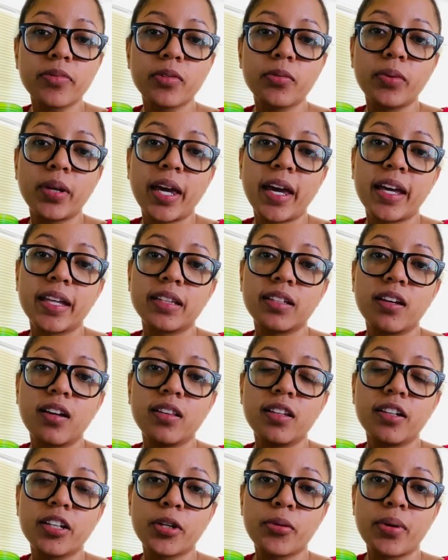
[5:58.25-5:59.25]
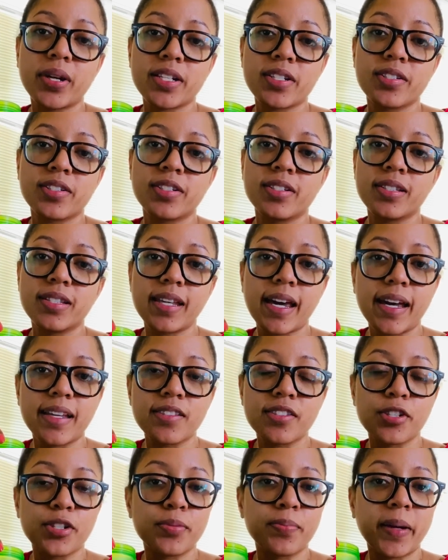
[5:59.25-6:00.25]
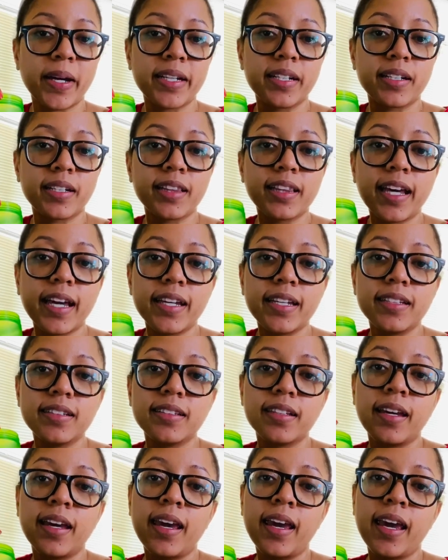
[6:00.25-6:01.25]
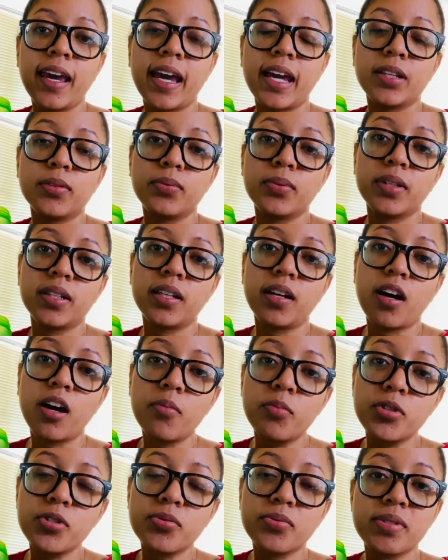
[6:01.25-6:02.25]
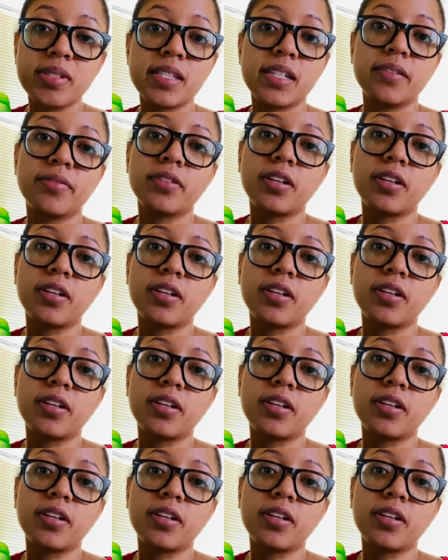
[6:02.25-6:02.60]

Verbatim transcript: We had all our questions answered by the client and we almost received